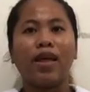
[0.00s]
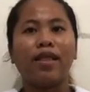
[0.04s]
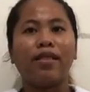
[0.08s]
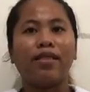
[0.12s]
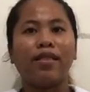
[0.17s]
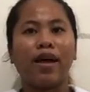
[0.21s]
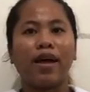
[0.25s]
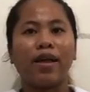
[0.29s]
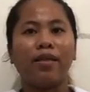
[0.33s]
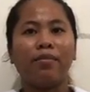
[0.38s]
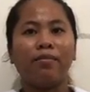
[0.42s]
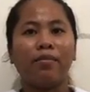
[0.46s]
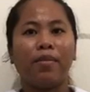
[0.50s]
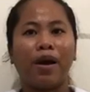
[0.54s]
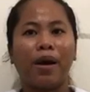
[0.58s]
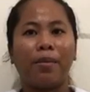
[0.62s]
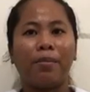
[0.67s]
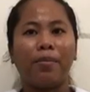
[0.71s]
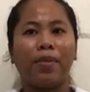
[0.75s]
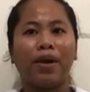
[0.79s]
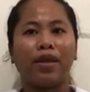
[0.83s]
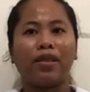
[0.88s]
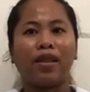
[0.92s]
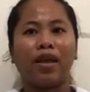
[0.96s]
None, mom,
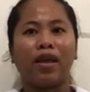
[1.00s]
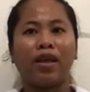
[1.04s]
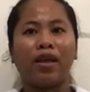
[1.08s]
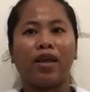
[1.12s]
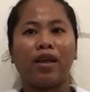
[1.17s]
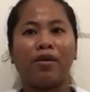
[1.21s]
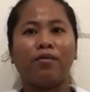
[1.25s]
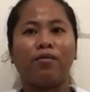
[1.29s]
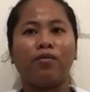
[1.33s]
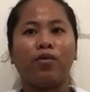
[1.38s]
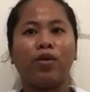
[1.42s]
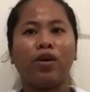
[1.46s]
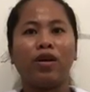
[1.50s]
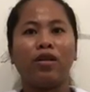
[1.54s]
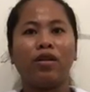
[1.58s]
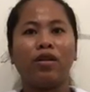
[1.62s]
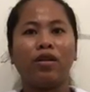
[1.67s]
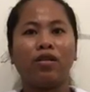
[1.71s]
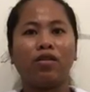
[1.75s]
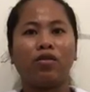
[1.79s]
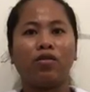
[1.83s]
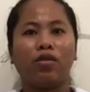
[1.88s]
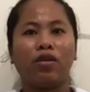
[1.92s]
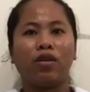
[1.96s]
but I am willing
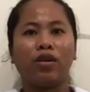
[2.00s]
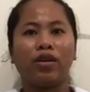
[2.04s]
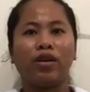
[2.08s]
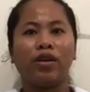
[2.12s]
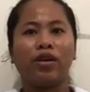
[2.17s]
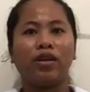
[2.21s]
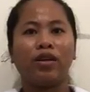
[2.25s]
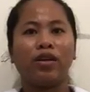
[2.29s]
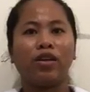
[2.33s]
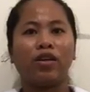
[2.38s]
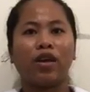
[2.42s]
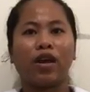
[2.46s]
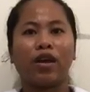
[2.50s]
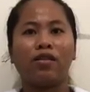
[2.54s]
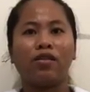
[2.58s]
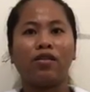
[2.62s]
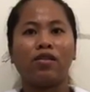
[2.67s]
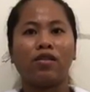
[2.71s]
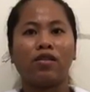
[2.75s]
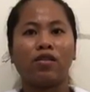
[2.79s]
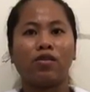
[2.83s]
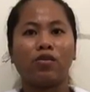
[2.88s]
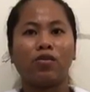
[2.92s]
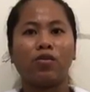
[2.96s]
to learn
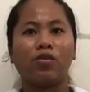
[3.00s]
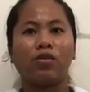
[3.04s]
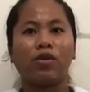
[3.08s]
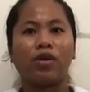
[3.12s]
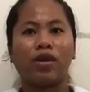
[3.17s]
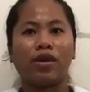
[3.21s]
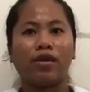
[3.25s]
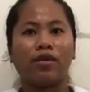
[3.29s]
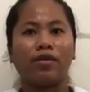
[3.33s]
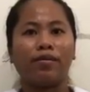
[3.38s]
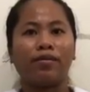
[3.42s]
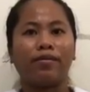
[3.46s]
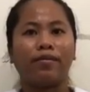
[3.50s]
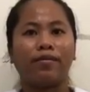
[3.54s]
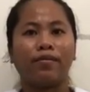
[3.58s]
Chinese cooking.